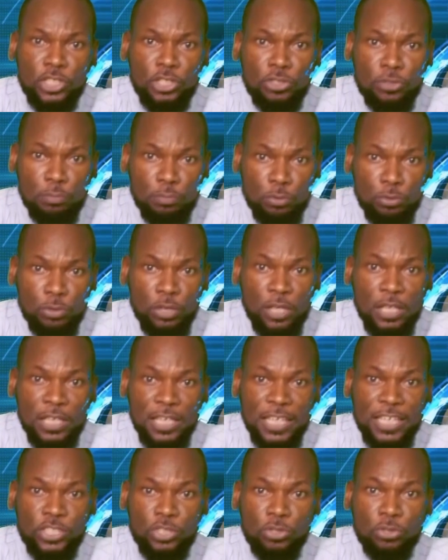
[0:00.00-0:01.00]
Tinubu
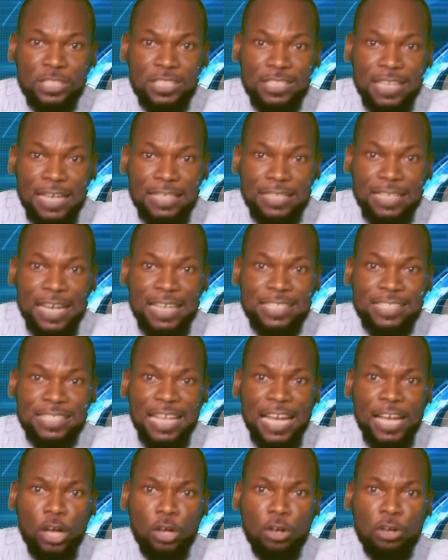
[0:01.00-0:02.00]
is to start a
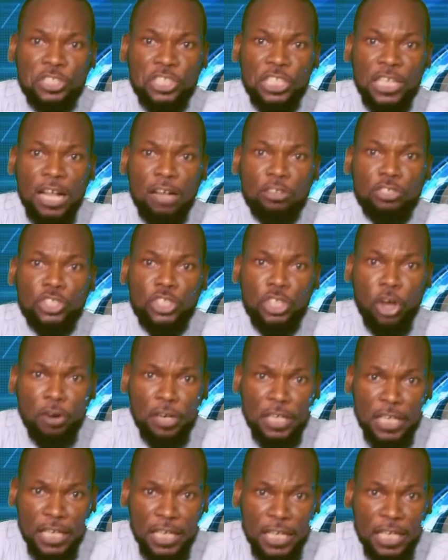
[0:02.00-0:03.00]
psychological
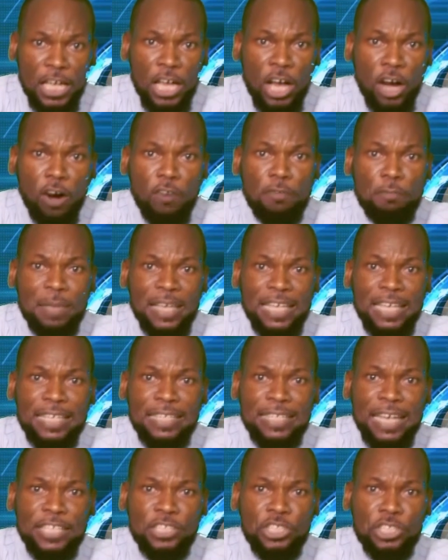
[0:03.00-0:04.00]
journey of
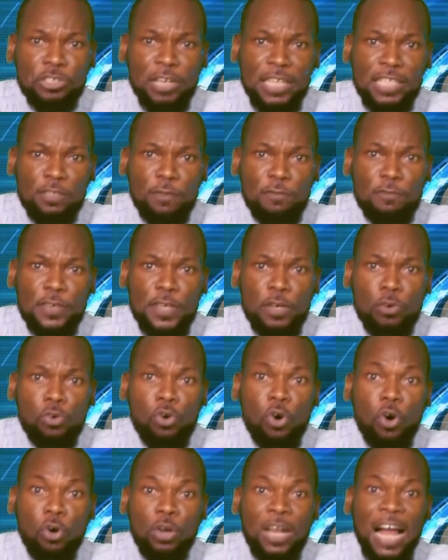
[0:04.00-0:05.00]
making Nigerians feel
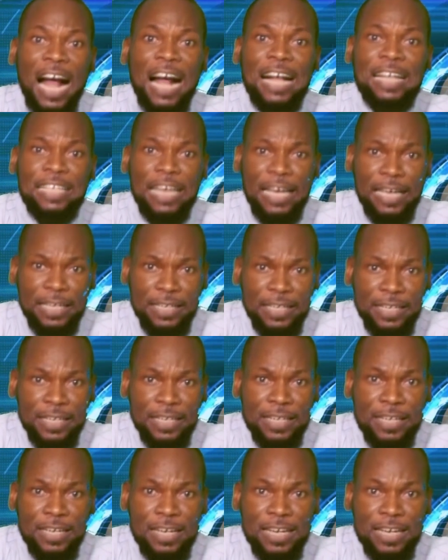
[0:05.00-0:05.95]
whole again,